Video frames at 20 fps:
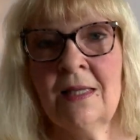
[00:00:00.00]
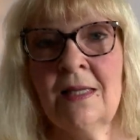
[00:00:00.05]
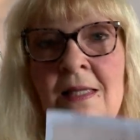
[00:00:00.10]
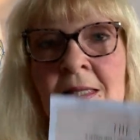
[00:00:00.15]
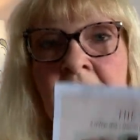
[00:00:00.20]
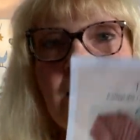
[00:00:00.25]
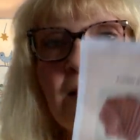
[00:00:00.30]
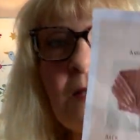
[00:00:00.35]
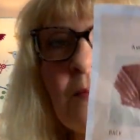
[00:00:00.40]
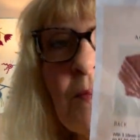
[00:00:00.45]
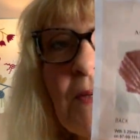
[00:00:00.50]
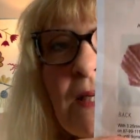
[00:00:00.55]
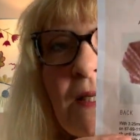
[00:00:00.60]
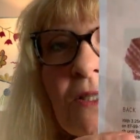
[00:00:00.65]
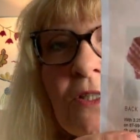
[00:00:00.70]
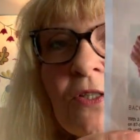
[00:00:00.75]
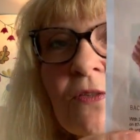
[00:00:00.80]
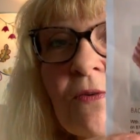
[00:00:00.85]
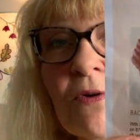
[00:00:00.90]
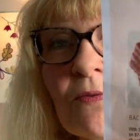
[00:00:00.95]
There's a
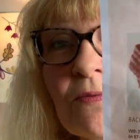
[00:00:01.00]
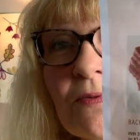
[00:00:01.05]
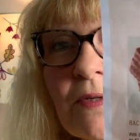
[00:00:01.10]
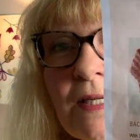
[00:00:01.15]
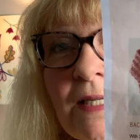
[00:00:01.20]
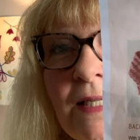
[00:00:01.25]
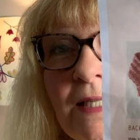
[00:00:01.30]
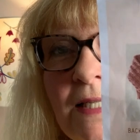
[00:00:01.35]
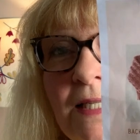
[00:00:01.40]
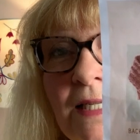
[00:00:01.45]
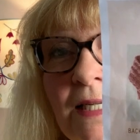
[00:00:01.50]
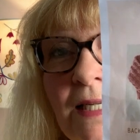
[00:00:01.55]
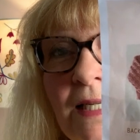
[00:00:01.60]
picture of it.